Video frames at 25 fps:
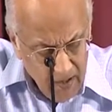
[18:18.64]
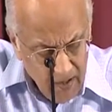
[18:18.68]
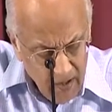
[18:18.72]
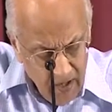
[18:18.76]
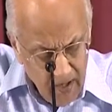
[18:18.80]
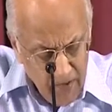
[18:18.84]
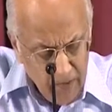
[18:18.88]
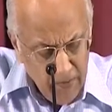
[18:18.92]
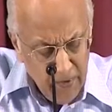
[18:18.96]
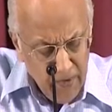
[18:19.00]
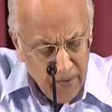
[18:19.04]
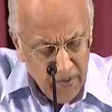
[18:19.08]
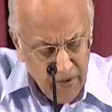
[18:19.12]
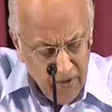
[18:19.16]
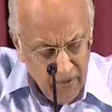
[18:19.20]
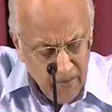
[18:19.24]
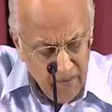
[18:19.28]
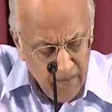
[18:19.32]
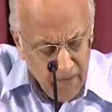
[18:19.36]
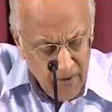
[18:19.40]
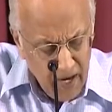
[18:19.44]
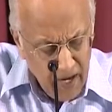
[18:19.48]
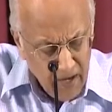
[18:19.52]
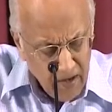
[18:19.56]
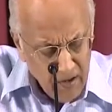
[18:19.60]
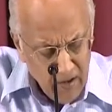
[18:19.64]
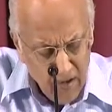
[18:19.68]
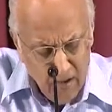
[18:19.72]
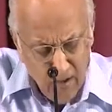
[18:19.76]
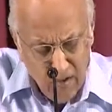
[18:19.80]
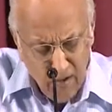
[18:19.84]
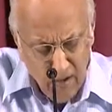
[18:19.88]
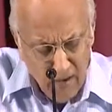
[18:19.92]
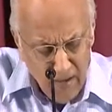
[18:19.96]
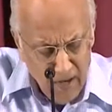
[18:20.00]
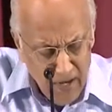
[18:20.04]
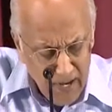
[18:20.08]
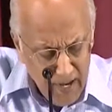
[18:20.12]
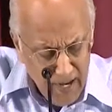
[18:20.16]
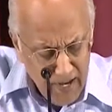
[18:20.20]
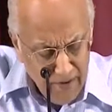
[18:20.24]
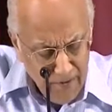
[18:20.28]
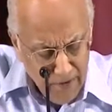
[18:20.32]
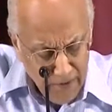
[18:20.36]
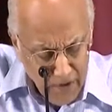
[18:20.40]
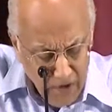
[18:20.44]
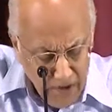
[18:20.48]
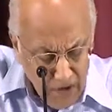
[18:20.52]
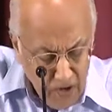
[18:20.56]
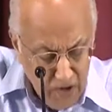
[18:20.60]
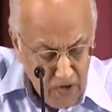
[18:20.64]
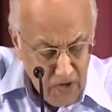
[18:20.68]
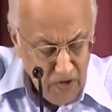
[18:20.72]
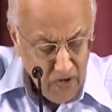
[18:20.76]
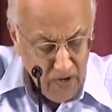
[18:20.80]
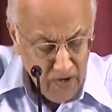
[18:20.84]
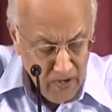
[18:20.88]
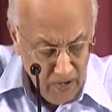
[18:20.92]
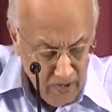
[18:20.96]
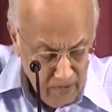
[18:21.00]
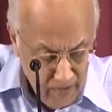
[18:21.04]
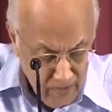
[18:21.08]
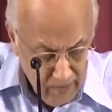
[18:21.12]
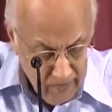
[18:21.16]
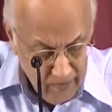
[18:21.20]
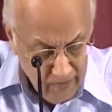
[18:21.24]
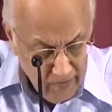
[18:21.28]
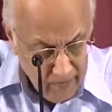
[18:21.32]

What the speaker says: to live with Him my whole life long,